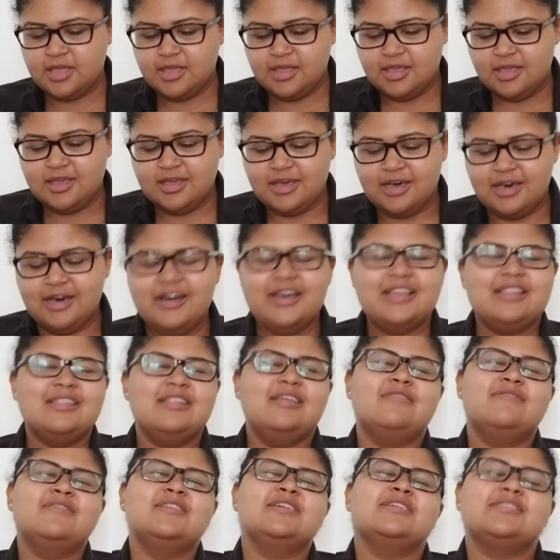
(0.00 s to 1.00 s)
Oh, I
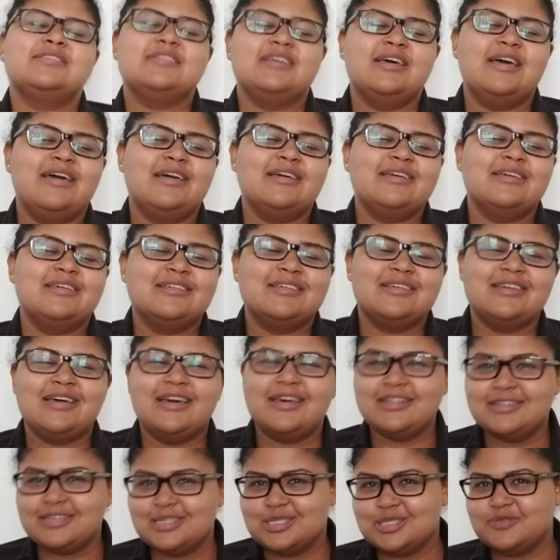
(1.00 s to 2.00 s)
love this deck.
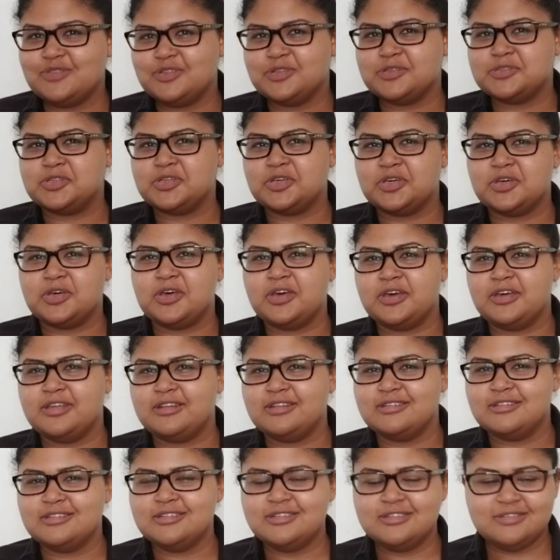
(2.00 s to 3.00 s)
God, it just feels good.
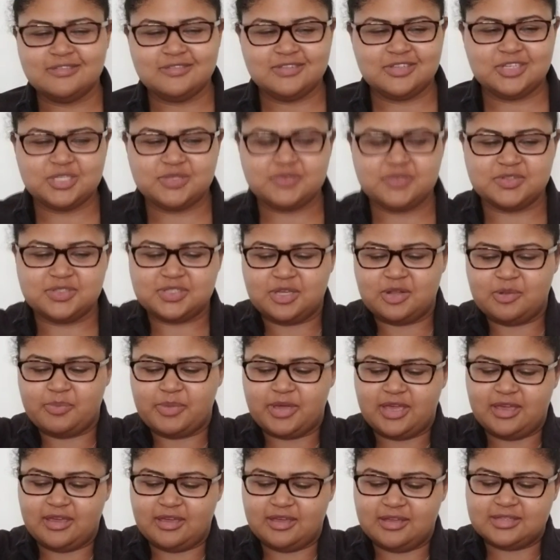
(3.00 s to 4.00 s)
It just feels good in
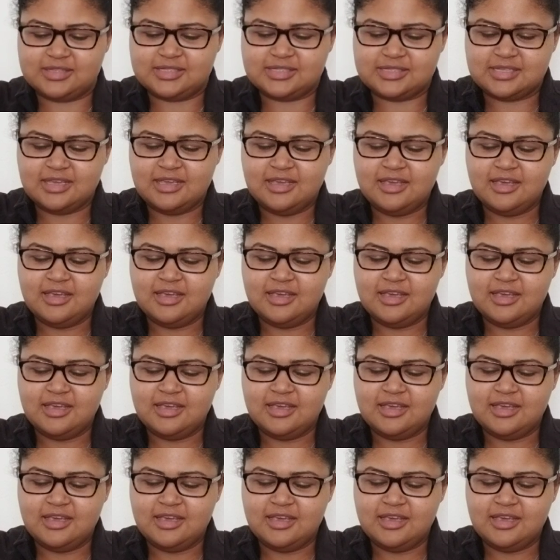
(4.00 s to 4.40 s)
my hands.